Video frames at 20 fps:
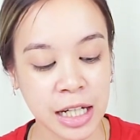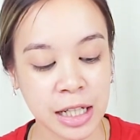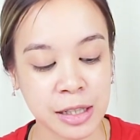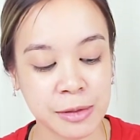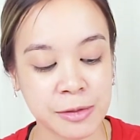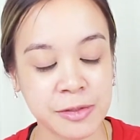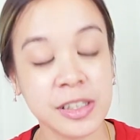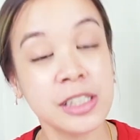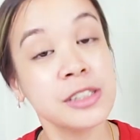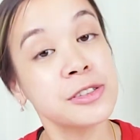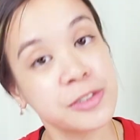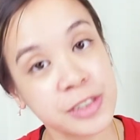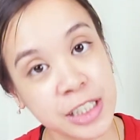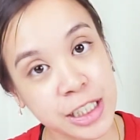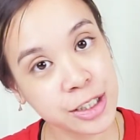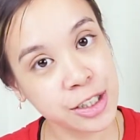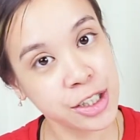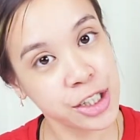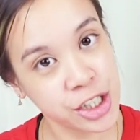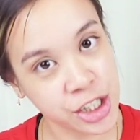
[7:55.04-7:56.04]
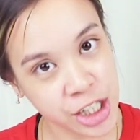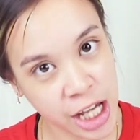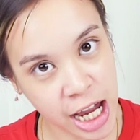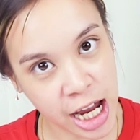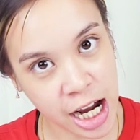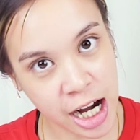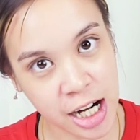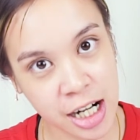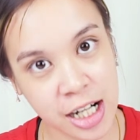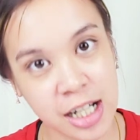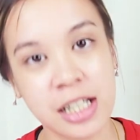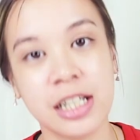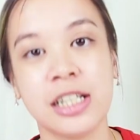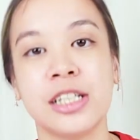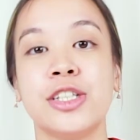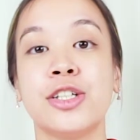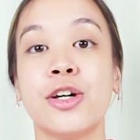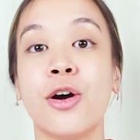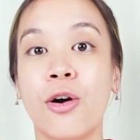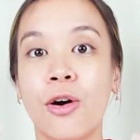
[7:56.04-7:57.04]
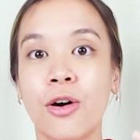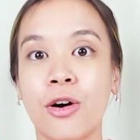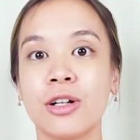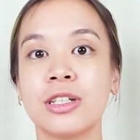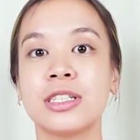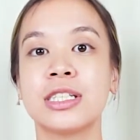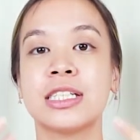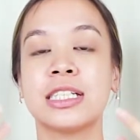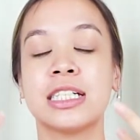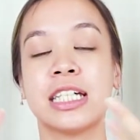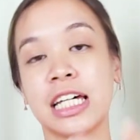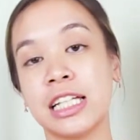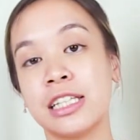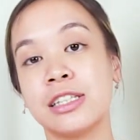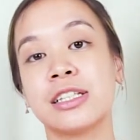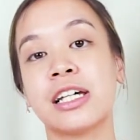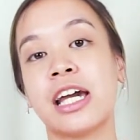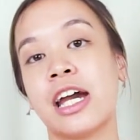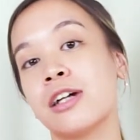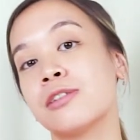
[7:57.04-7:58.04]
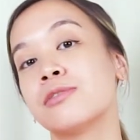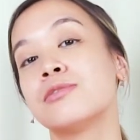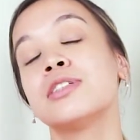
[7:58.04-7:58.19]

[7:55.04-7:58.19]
feel free to share your skincare